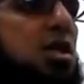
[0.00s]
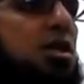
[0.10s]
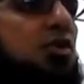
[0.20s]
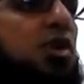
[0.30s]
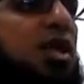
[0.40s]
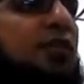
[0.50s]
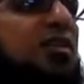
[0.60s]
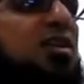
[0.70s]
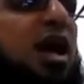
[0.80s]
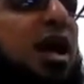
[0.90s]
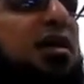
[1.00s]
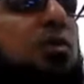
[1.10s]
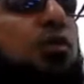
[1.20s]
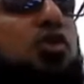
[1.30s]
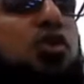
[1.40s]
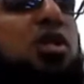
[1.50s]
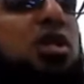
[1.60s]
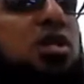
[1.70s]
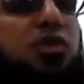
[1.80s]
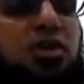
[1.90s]
That you can have entire books on
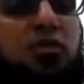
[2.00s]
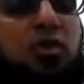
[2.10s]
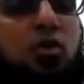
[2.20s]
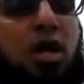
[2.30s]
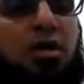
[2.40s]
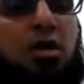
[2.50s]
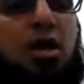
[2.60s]
each verse of the Quran.